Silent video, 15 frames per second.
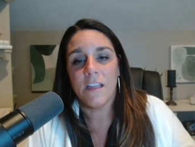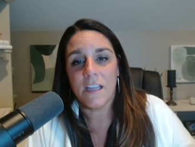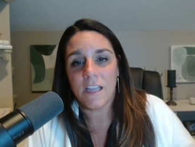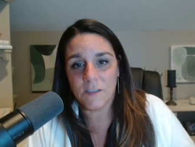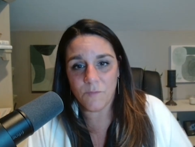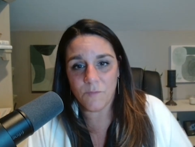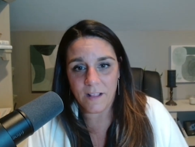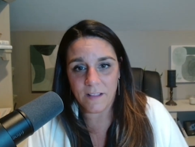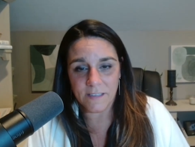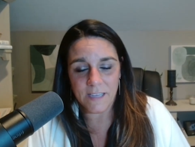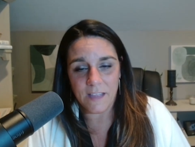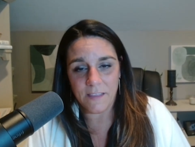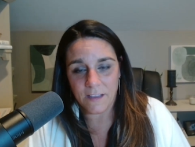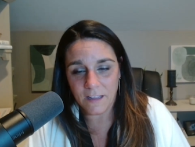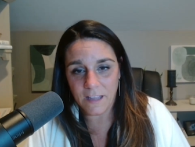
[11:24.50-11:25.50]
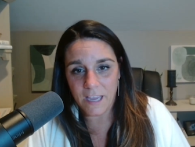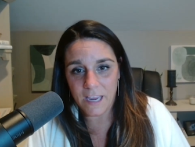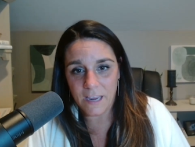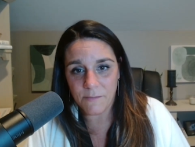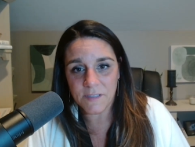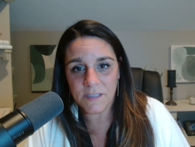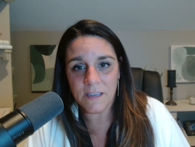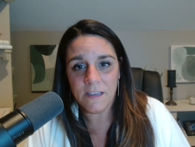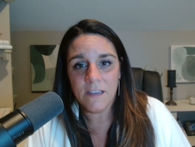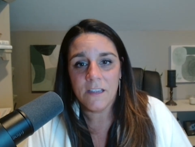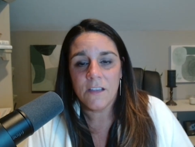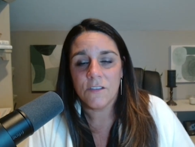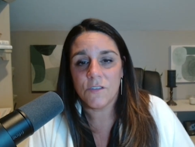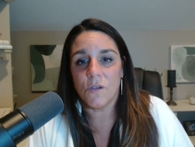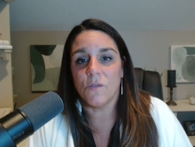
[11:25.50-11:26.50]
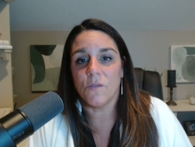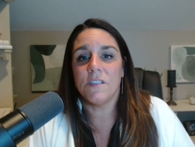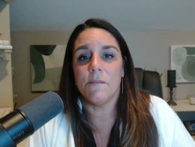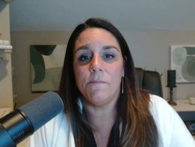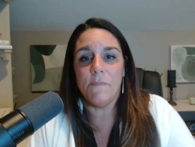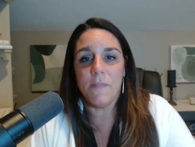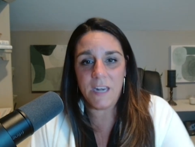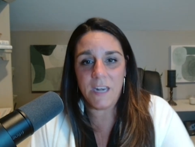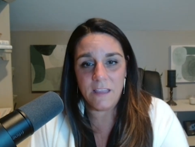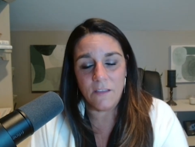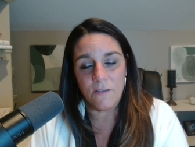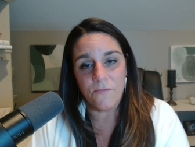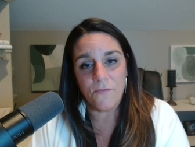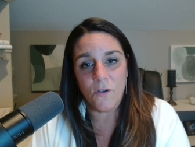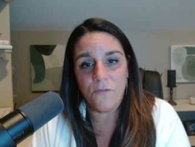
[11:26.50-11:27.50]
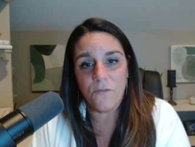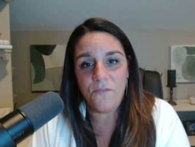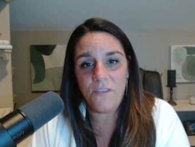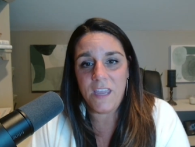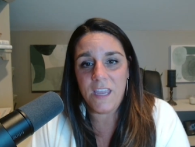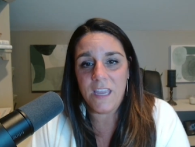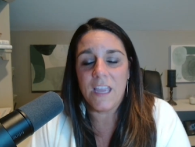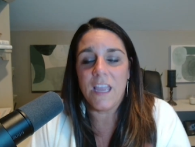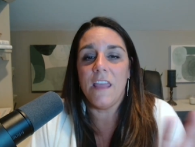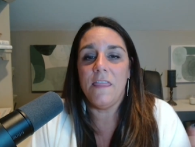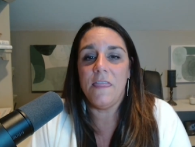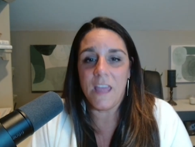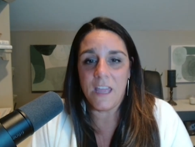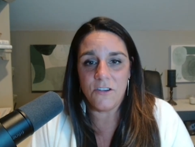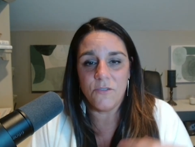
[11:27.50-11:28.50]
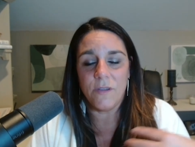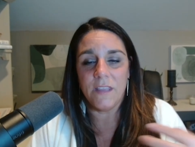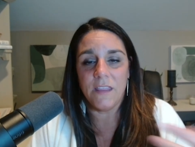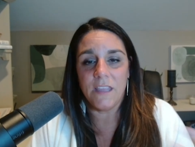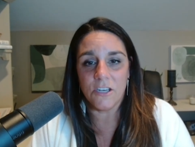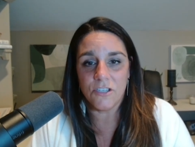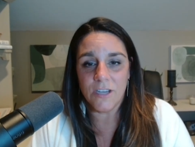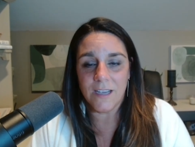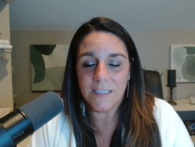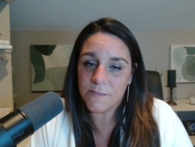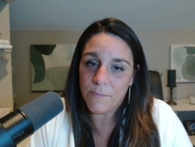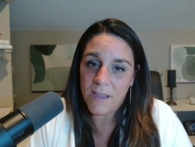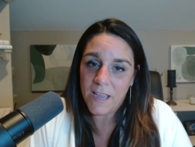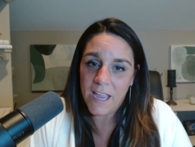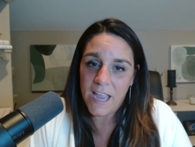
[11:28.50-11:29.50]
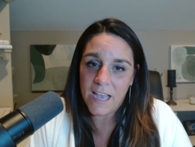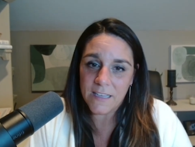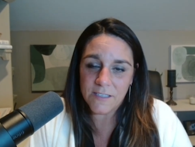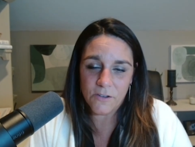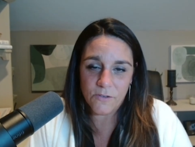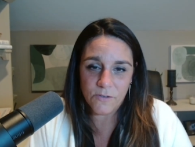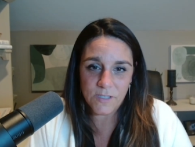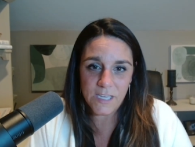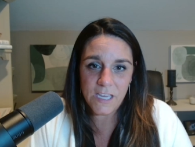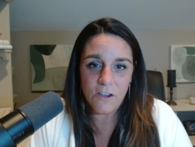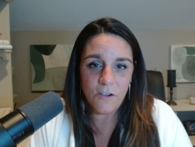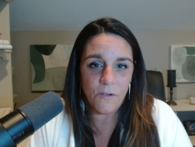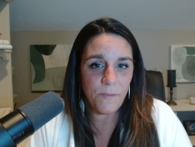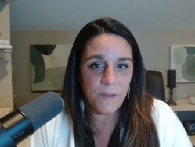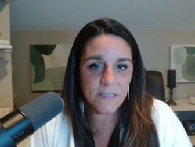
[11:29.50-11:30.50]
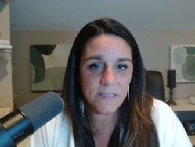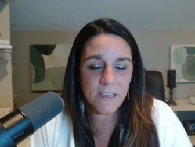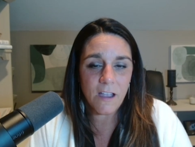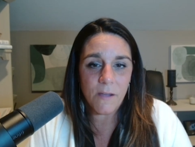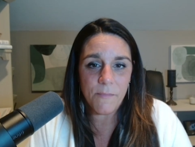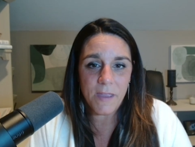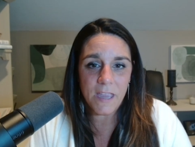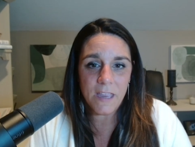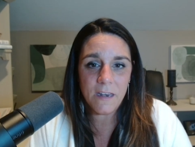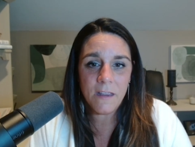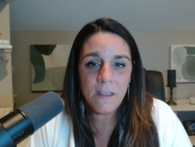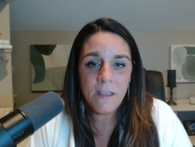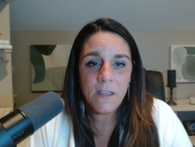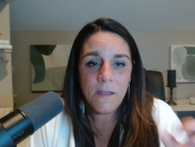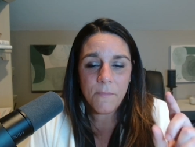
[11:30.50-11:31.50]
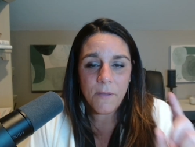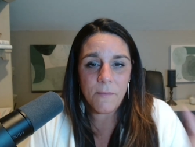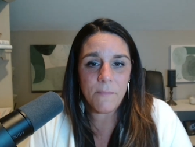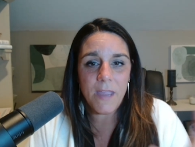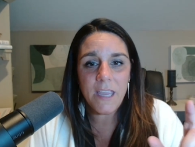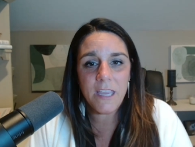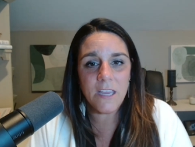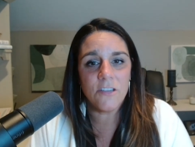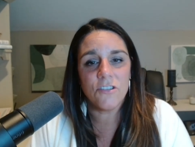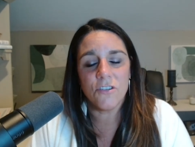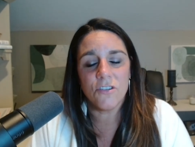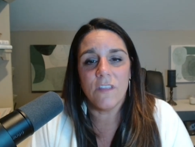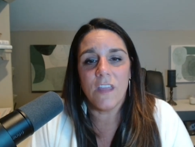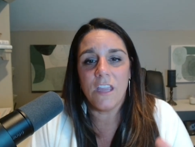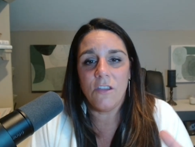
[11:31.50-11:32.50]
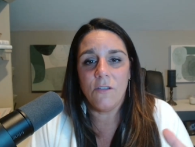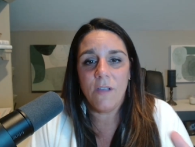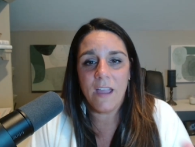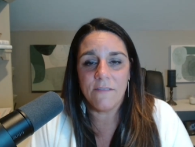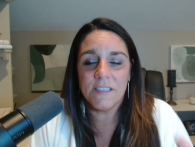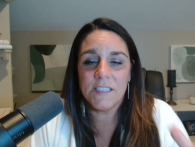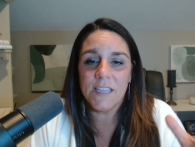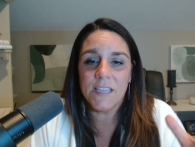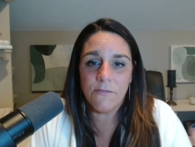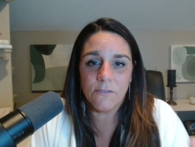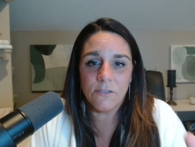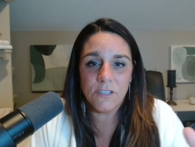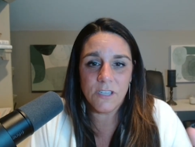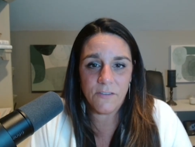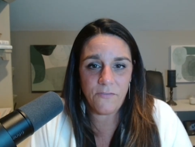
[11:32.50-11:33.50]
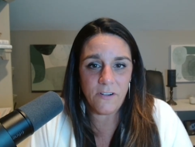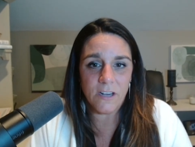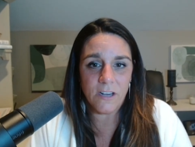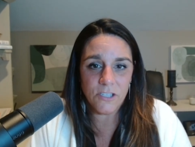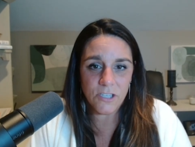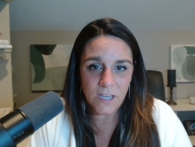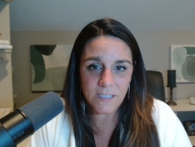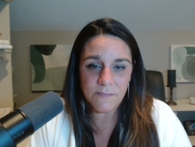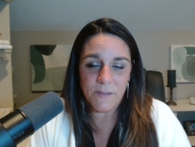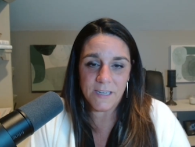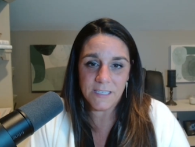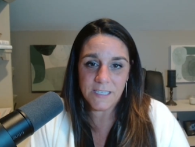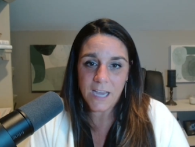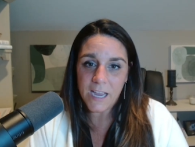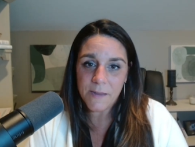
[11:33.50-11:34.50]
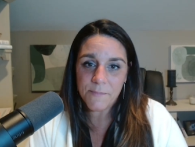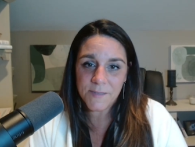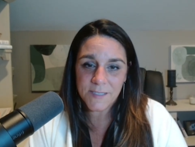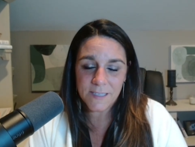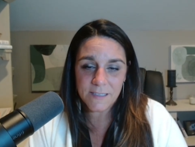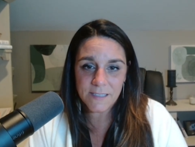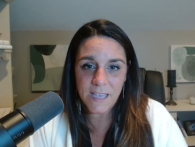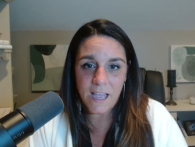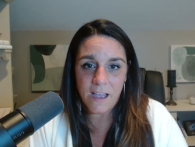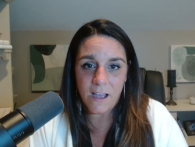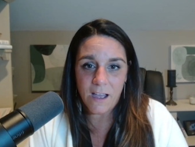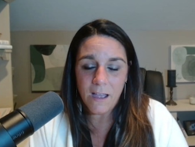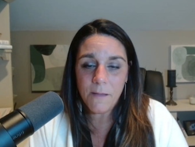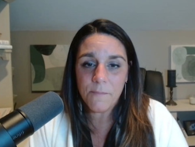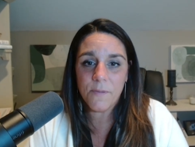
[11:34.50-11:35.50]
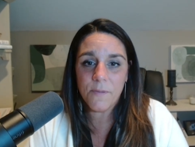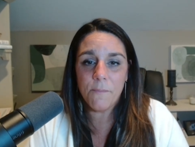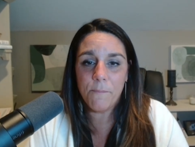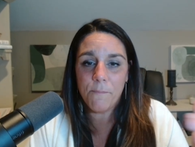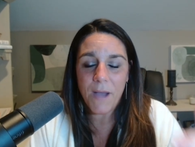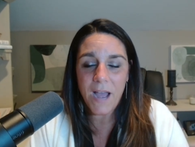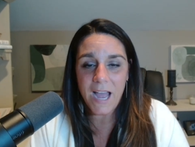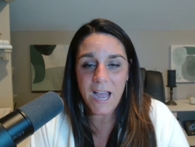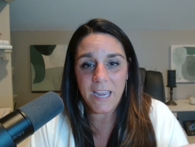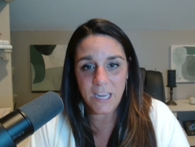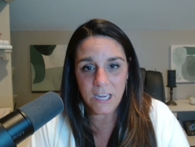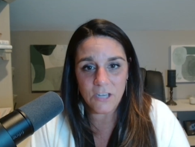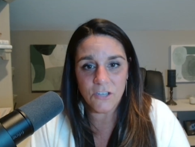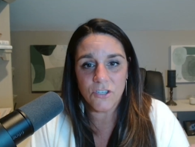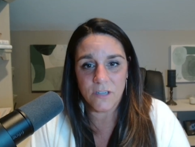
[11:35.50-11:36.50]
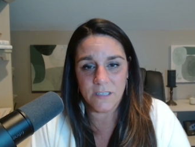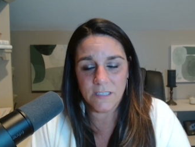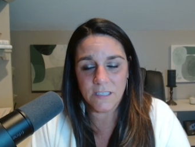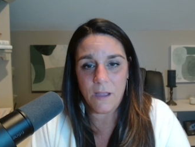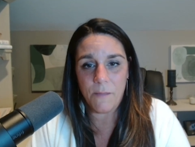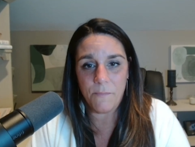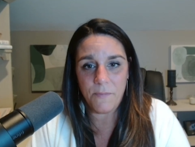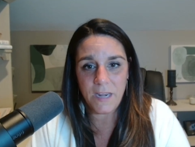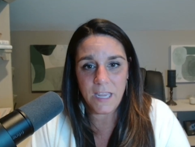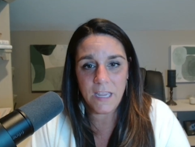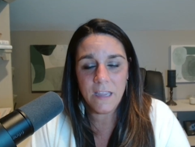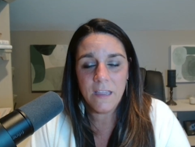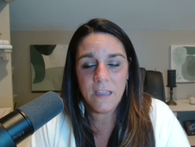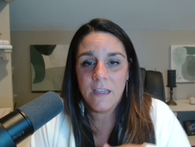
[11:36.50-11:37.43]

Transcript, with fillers: as well as on the claims. So submitting the full fee and then doing the adjustment as those EOBs come in, but mm-hmm. making sure that you have several different adjustment types set up by insurance company.